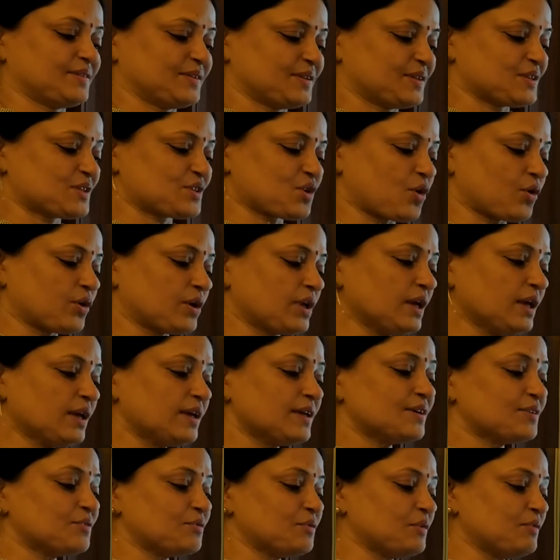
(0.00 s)
Sorry,
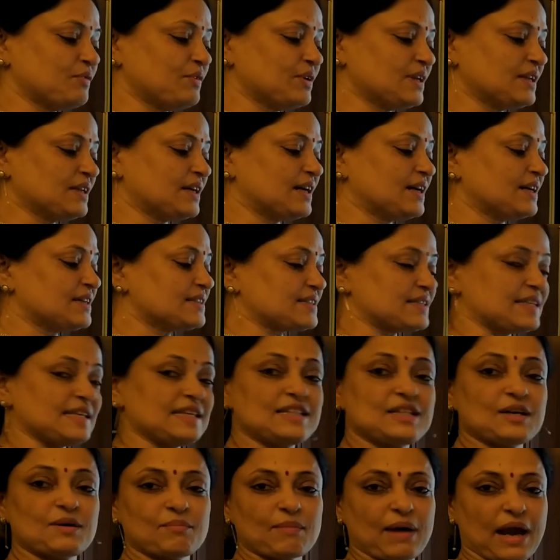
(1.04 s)
we will see
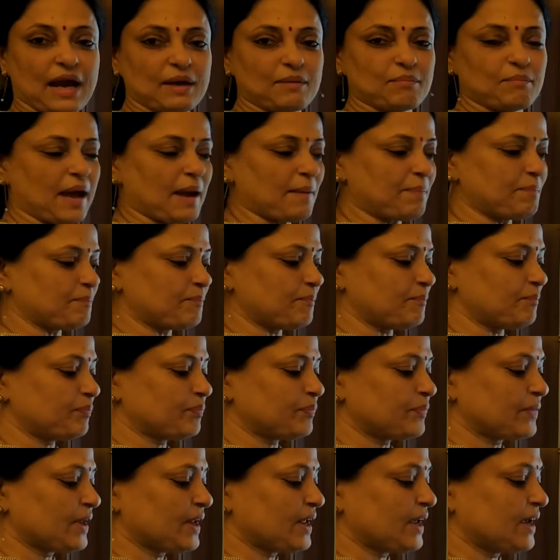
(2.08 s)
the mind map.
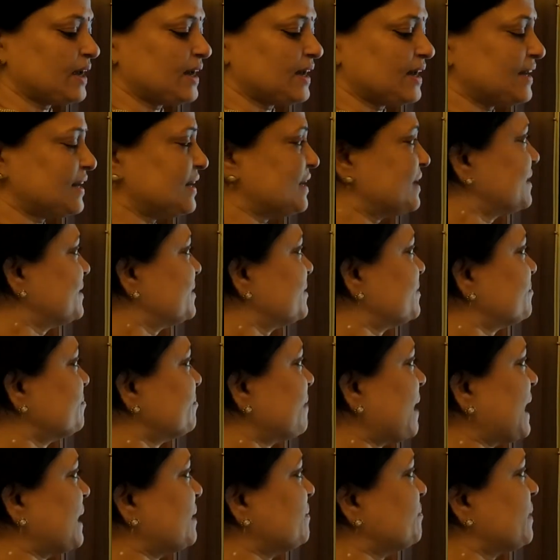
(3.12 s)

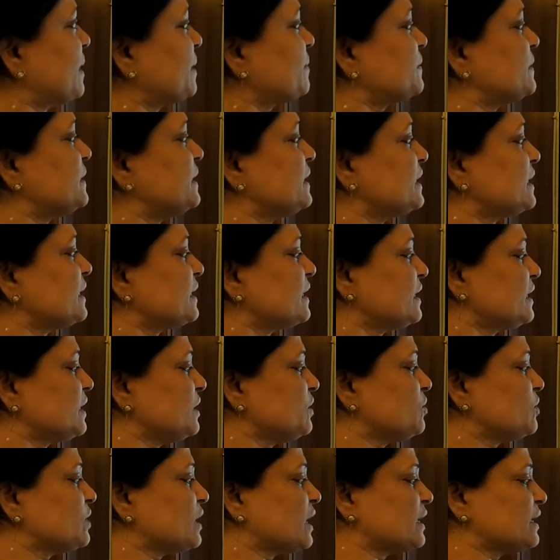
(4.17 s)
Mind map. Here
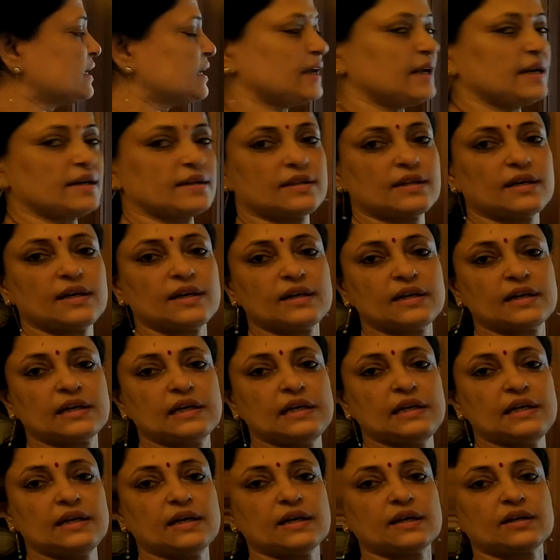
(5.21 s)
you can get the
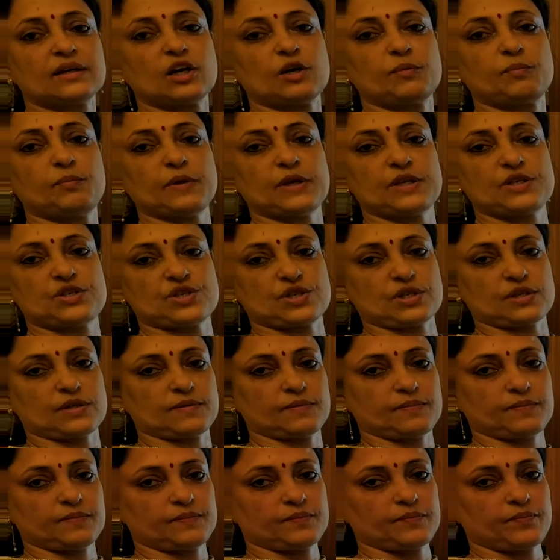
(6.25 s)
clear-cut picture.
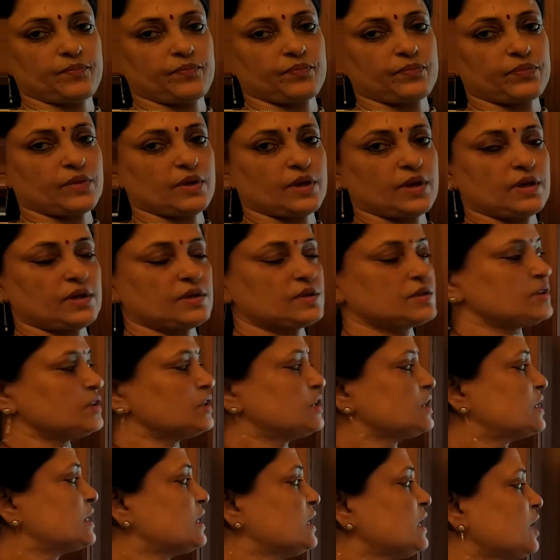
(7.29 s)
So
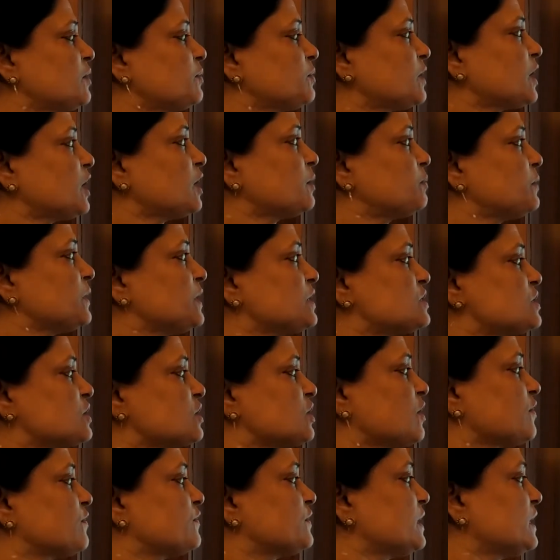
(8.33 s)
the clear-cut picture
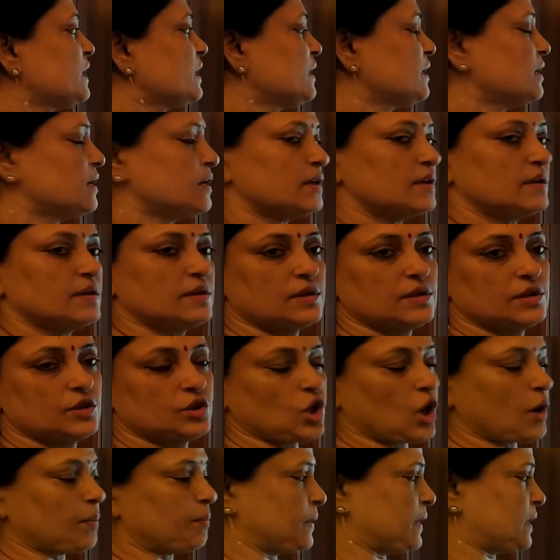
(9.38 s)
of the
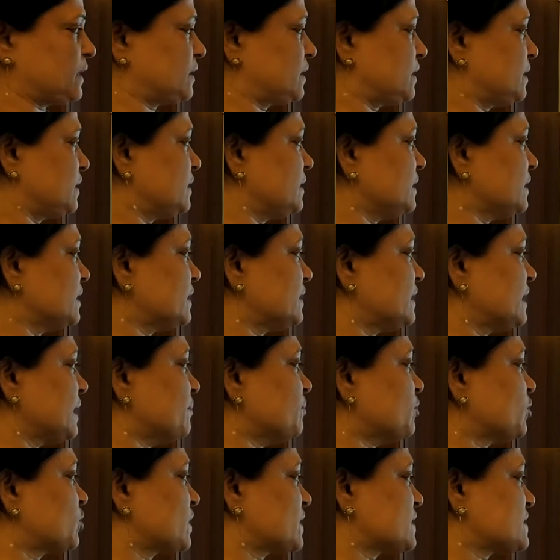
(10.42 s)
topic. Here
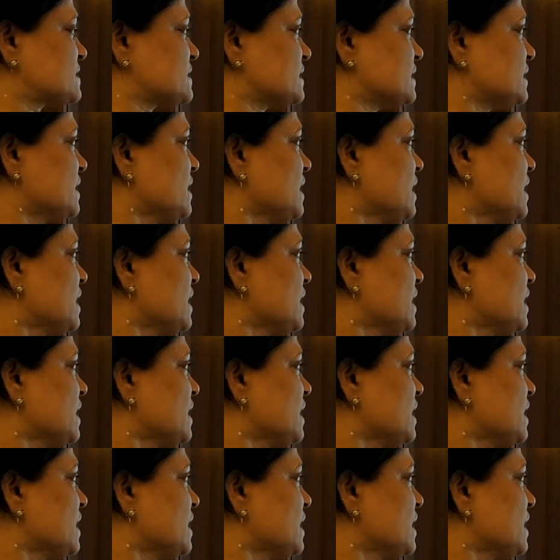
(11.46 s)
democracy.